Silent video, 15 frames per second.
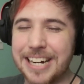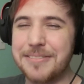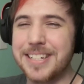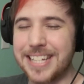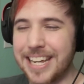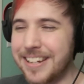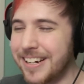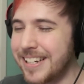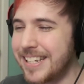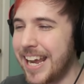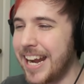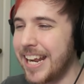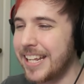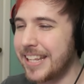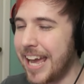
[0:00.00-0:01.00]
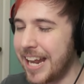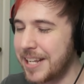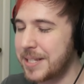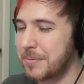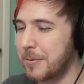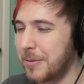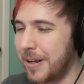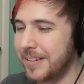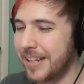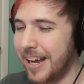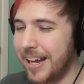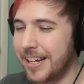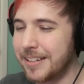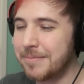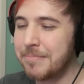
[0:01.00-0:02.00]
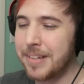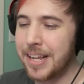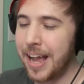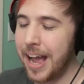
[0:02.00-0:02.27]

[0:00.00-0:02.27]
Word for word: It was entertaining. The edits were well done.